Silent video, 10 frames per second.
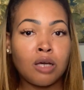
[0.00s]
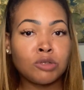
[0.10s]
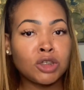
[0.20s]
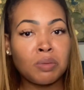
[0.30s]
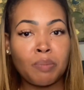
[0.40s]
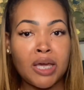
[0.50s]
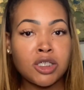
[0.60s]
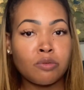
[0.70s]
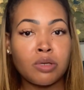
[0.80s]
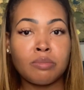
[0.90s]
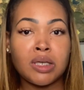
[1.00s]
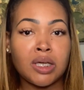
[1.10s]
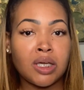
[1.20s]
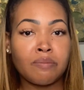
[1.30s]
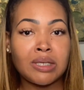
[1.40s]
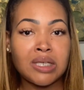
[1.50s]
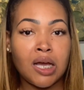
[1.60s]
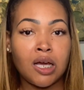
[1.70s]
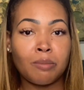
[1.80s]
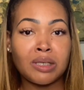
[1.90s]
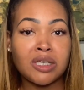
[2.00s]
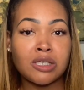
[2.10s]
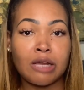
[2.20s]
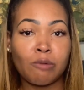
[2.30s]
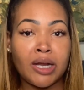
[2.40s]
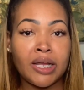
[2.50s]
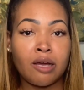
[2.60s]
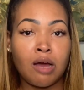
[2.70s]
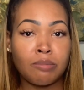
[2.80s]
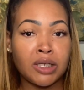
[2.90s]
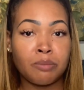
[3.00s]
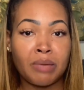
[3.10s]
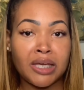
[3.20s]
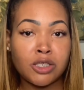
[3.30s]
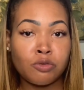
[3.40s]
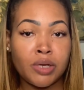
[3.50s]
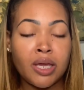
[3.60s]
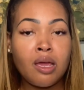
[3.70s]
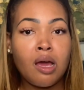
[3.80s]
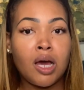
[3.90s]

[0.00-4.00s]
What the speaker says: Just be patient with me and give me time, because like right now I'm getting back to it.